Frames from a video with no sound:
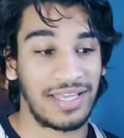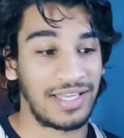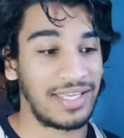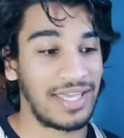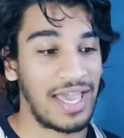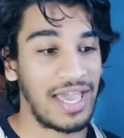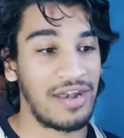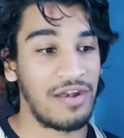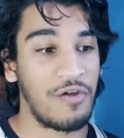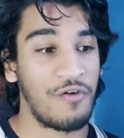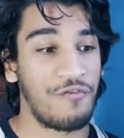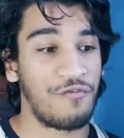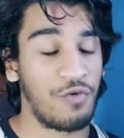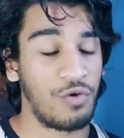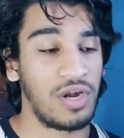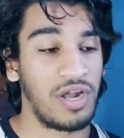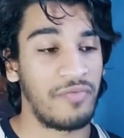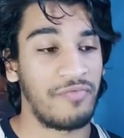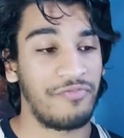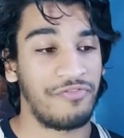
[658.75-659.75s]
Again,
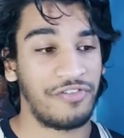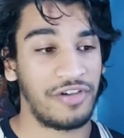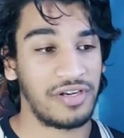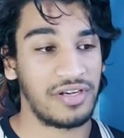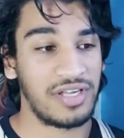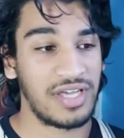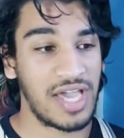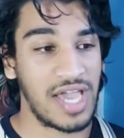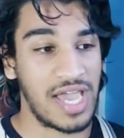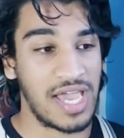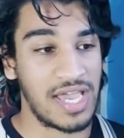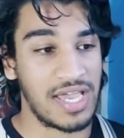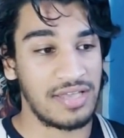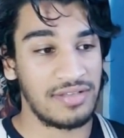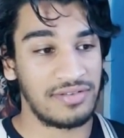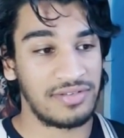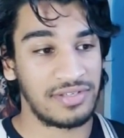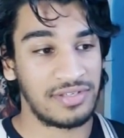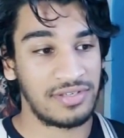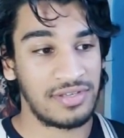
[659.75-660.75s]
Thor Love and Thunder
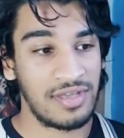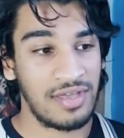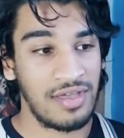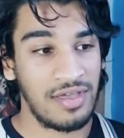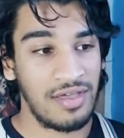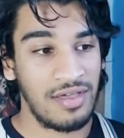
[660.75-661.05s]
is